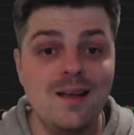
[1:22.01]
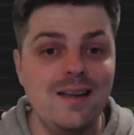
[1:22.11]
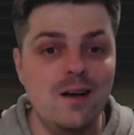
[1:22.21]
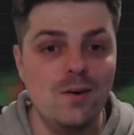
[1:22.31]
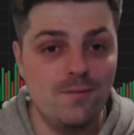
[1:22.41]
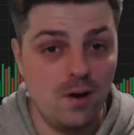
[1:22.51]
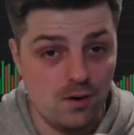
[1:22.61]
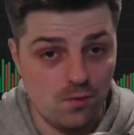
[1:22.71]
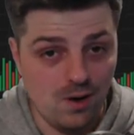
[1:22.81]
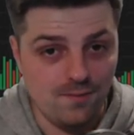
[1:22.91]
Now, if I
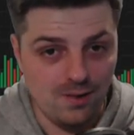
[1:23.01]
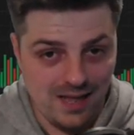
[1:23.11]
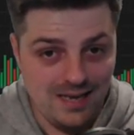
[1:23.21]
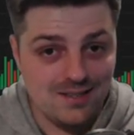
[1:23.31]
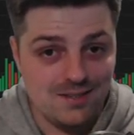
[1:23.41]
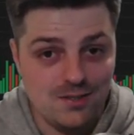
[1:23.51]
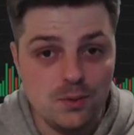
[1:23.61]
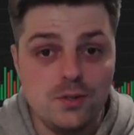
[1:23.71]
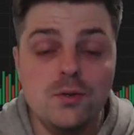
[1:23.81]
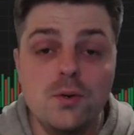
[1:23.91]
arrive late
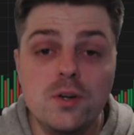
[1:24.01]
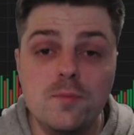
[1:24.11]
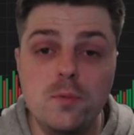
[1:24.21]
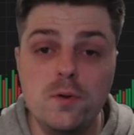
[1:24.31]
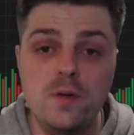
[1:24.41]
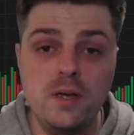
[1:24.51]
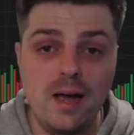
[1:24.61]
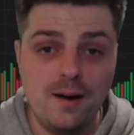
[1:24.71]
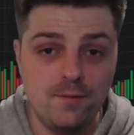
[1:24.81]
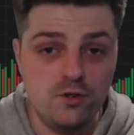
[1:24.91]
to a 200 moving
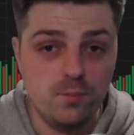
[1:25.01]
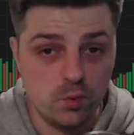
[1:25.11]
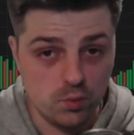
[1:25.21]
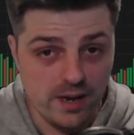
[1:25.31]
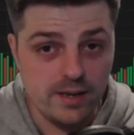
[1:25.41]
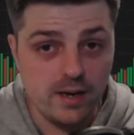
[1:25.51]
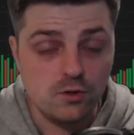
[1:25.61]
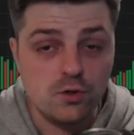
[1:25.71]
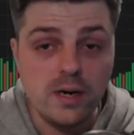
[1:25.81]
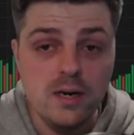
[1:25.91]
average breakout
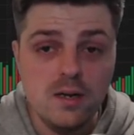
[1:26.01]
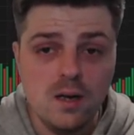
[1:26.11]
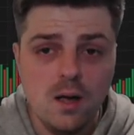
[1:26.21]
trade,